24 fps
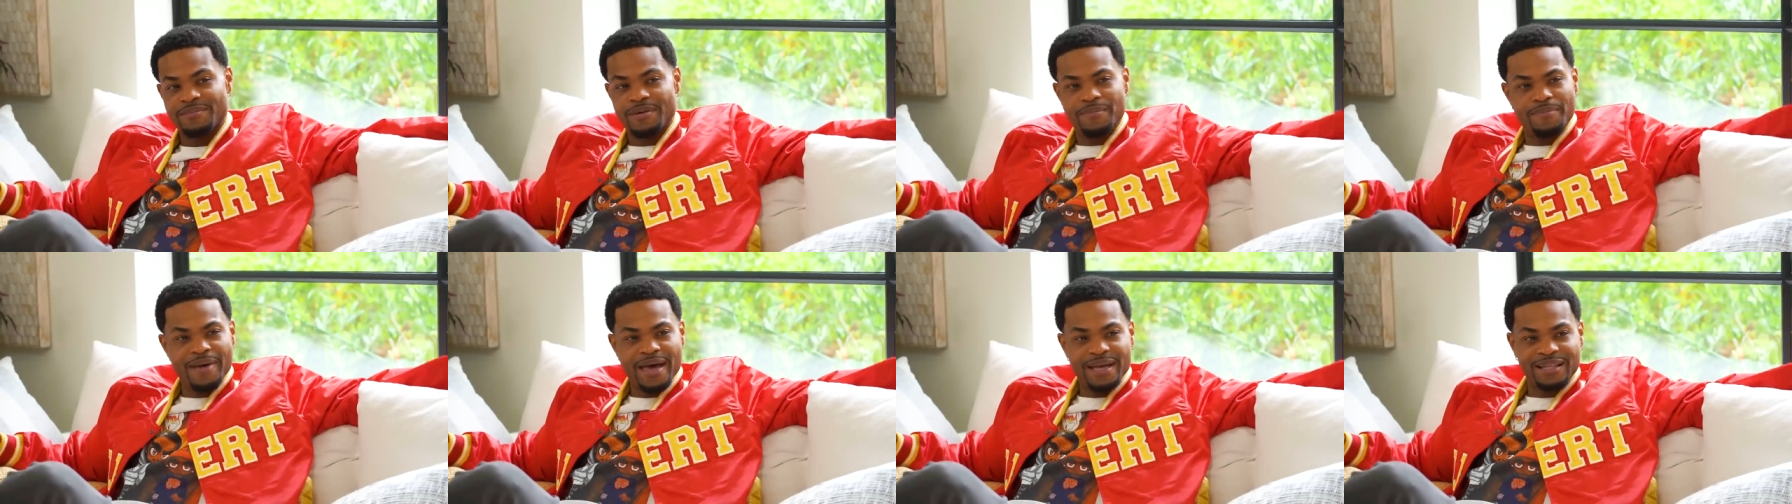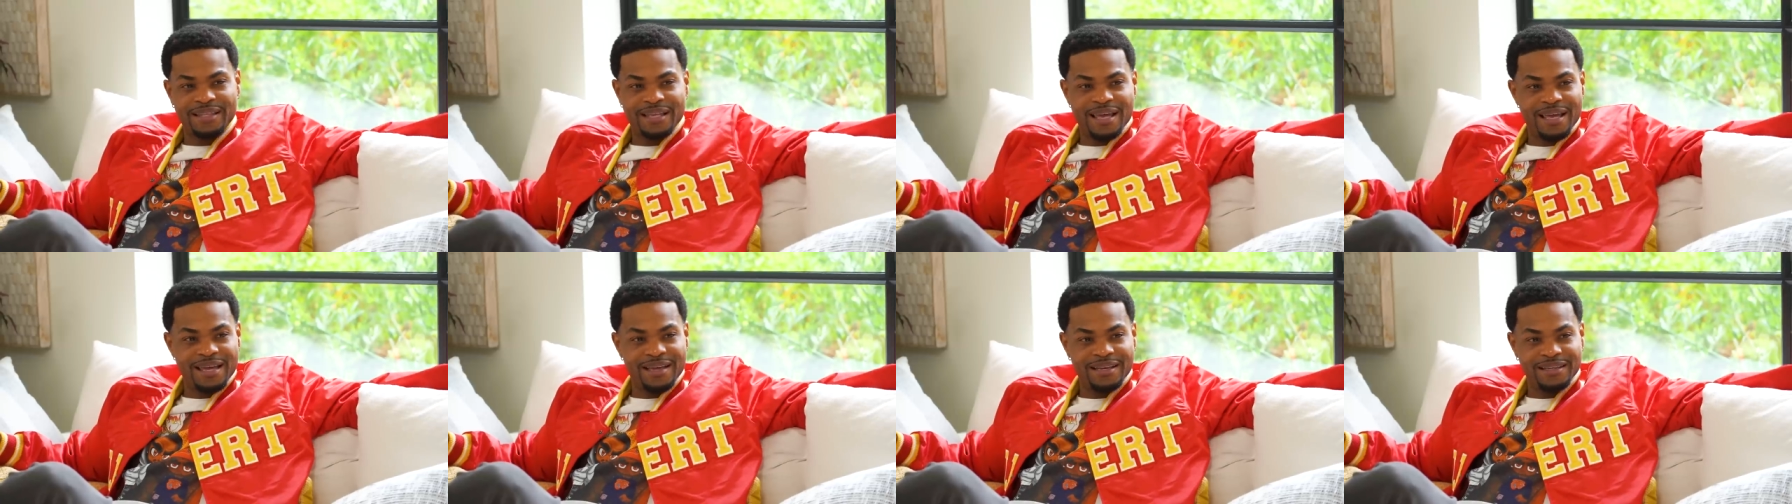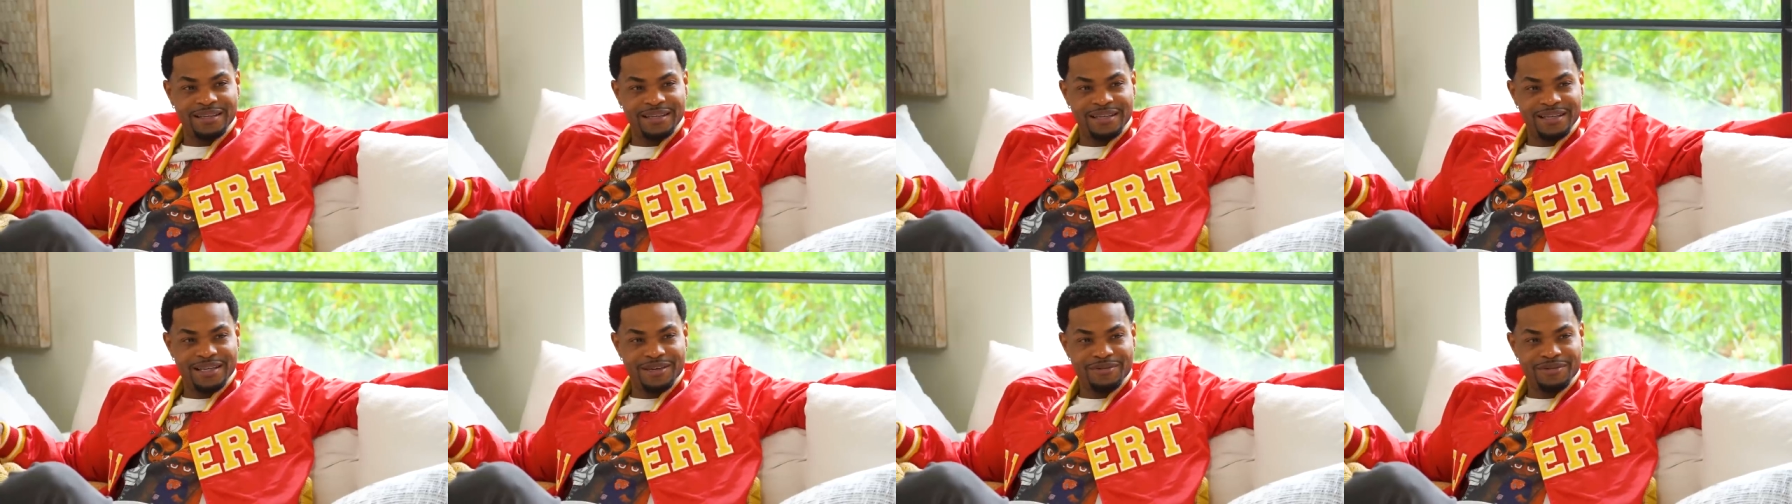But back
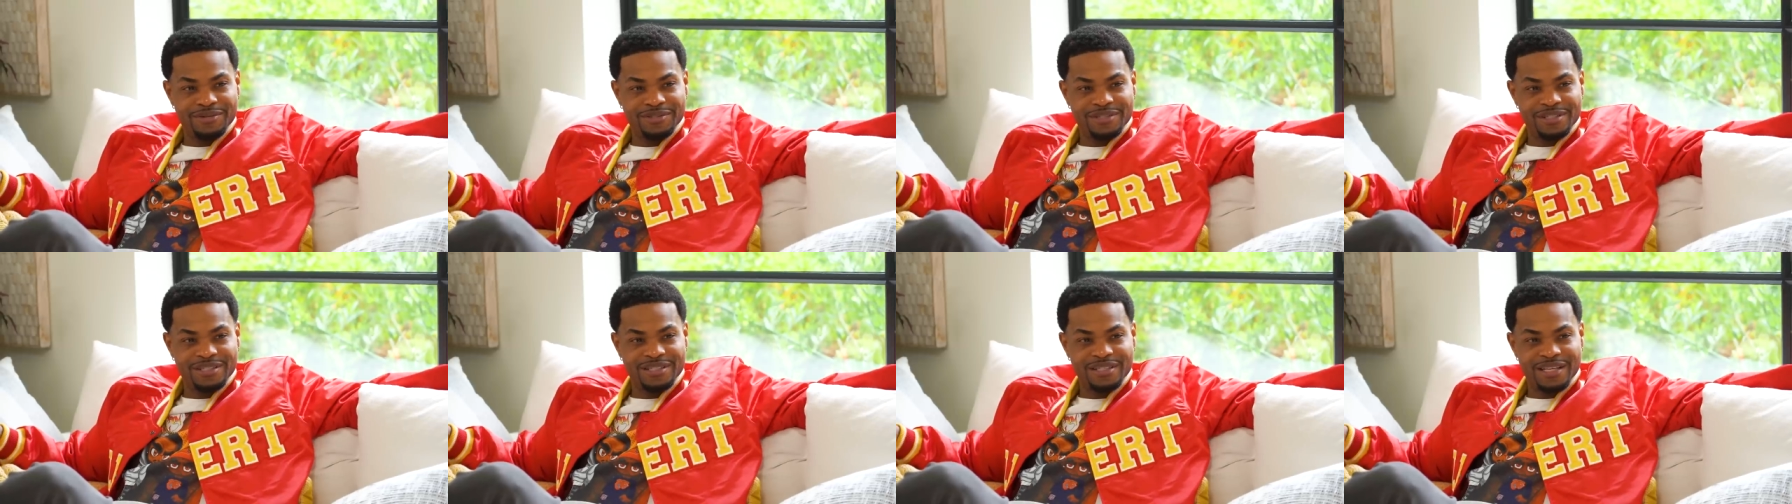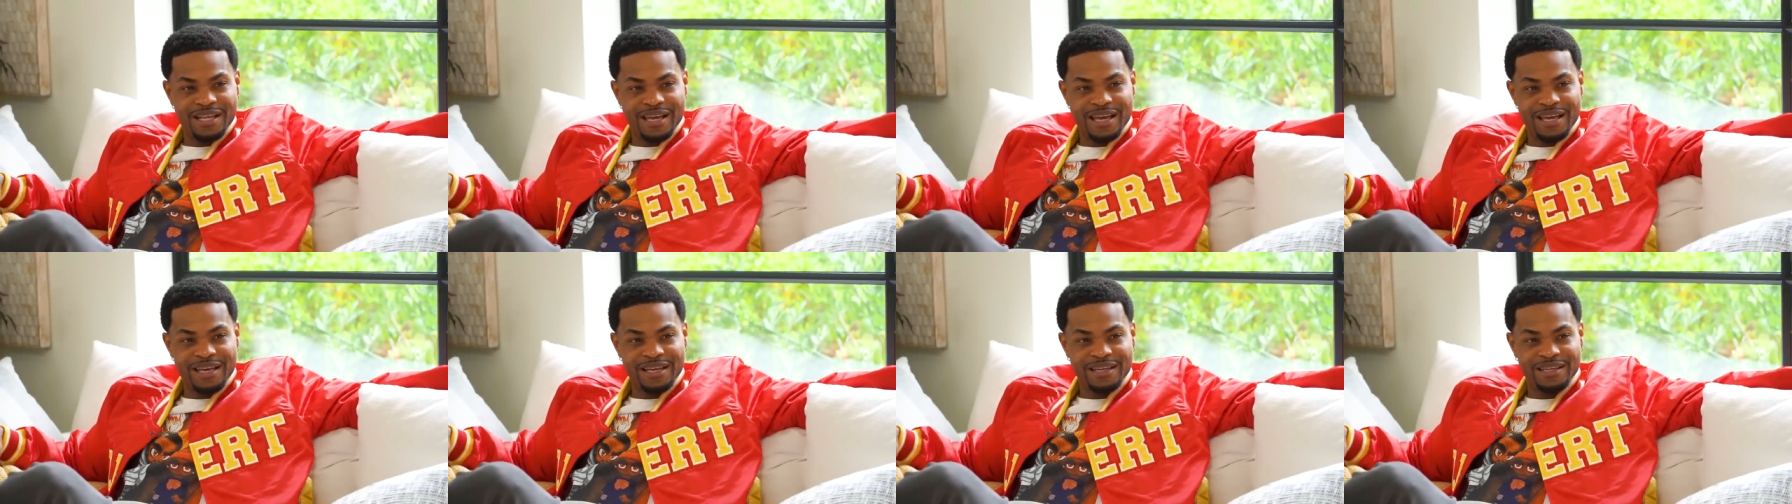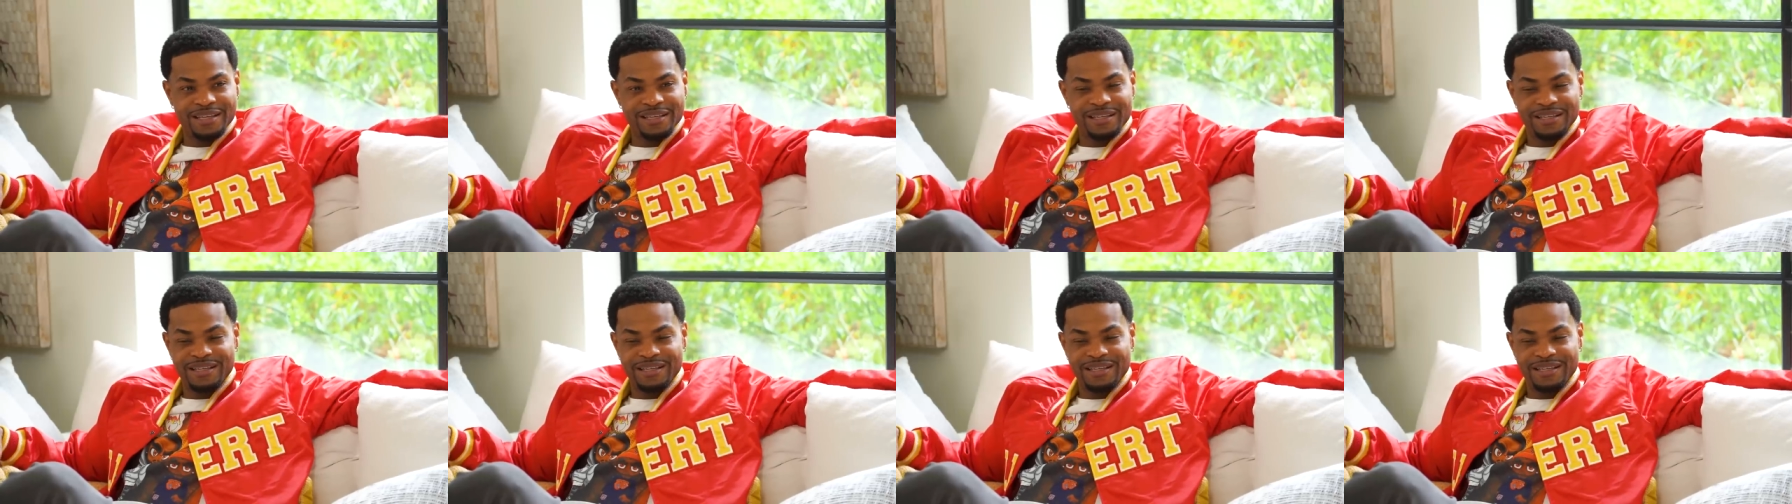then it was just like,